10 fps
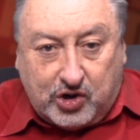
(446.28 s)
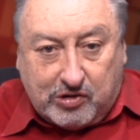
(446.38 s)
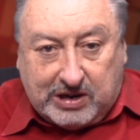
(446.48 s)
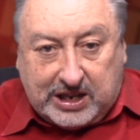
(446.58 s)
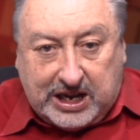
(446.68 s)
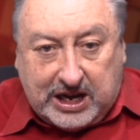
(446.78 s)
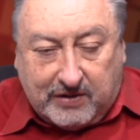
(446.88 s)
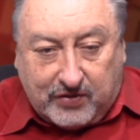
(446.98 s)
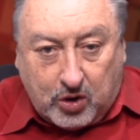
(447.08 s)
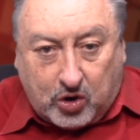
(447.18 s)
during the
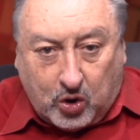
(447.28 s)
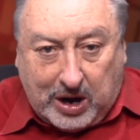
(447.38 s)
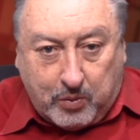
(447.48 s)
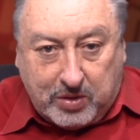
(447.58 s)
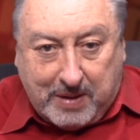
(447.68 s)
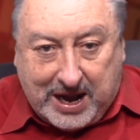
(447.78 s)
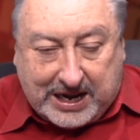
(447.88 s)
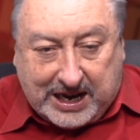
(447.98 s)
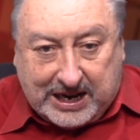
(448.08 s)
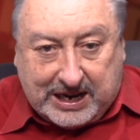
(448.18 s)
interview. Caught up with
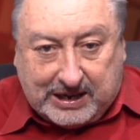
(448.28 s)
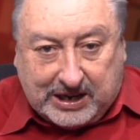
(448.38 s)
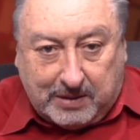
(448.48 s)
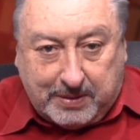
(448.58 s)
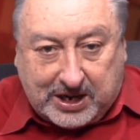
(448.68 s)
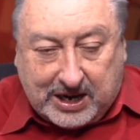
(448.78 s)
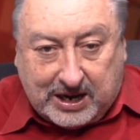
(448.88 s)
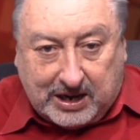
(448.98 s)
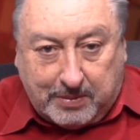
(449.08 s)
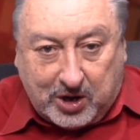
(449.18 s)
Mark a little bit
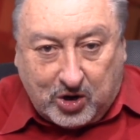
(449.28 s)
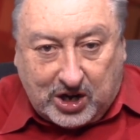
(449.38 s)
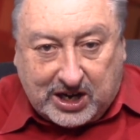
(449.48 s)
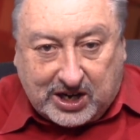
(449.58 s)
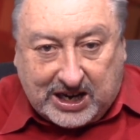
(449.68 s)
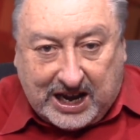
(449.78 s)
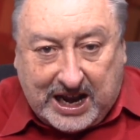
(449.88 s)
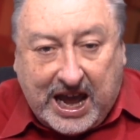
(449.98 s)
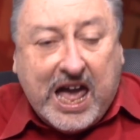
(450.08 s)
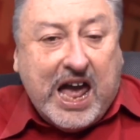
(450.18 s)
earlier
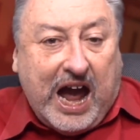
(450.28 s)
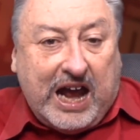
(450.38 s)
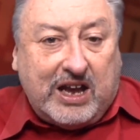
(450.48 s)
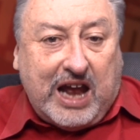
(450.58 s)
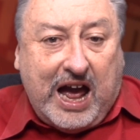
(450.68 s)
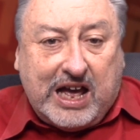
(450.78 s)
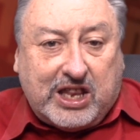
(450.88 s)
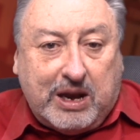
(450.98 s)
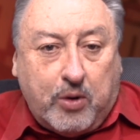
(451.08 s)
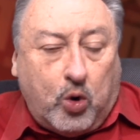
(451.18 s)
today and
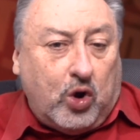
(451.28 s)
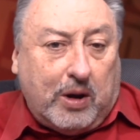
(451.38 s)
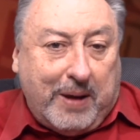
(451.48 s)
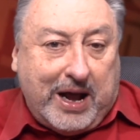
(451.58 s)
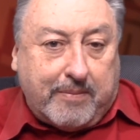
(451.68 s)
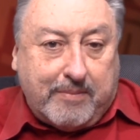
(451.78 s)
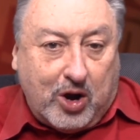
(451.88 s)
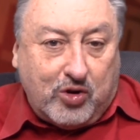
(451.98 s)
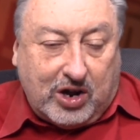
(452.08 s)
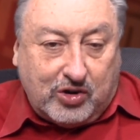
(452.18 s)
asked him all about
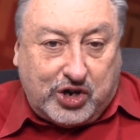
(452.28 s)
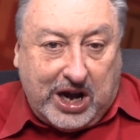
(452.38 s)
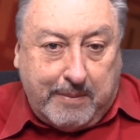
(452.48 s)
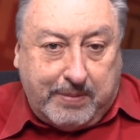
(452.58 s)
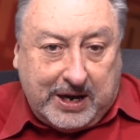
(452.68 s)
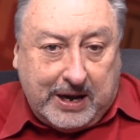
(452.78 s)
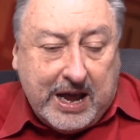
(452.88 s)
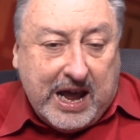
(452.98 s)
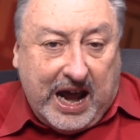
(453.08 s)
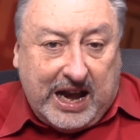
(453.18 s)
MotoCHAMPION.
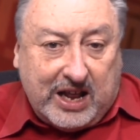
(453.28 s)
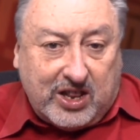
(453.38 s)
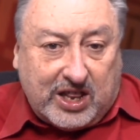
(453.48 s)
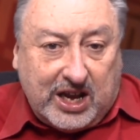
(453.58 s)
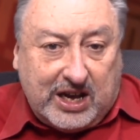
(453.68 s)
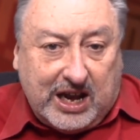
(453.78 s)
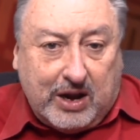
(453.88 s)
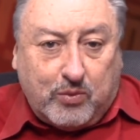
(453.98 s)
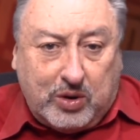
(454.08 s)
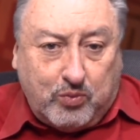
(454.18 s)
And as I said,
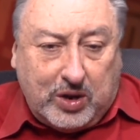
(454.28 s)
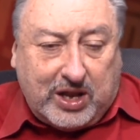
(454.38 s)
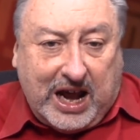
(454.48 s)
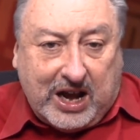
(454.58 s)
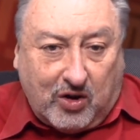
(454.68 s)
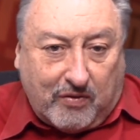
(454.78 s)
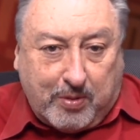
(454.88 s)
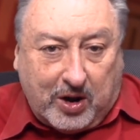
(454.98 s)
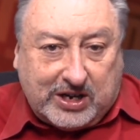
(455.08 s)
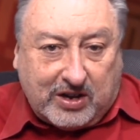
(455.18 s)
we started off
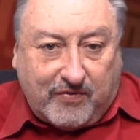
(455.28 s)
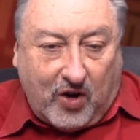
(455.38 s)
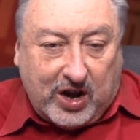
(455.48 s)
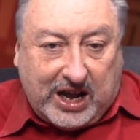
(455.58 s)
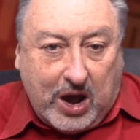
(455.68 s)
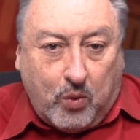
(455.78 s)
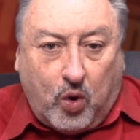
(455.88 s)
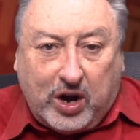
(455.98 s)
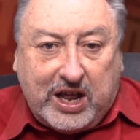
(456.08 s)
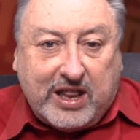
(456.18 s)
by just finding out
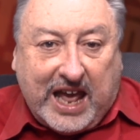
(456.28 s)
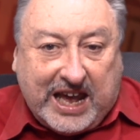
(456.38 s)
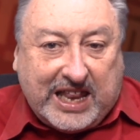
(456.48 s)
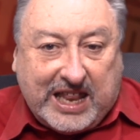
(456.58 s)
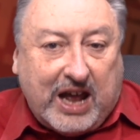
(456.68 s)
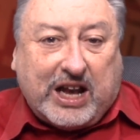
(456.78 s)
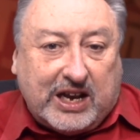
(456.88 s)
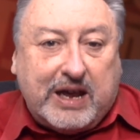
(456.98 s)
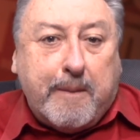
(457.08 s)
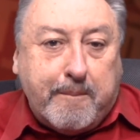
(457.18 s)
what is
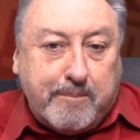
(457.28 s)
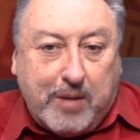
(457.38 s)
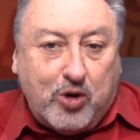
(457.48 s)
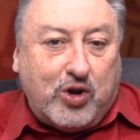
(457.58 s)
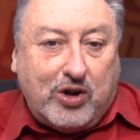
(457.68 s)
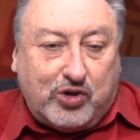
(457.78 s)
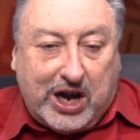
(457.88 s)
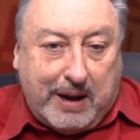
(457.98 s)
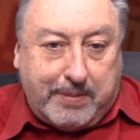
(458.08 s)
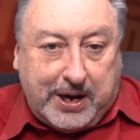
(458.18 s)
exactly
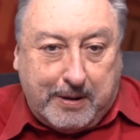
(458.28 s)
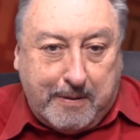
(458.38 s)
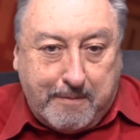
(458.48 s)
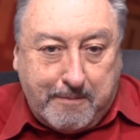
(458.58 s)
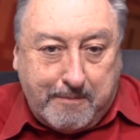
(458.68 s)
MotoCHAMPION.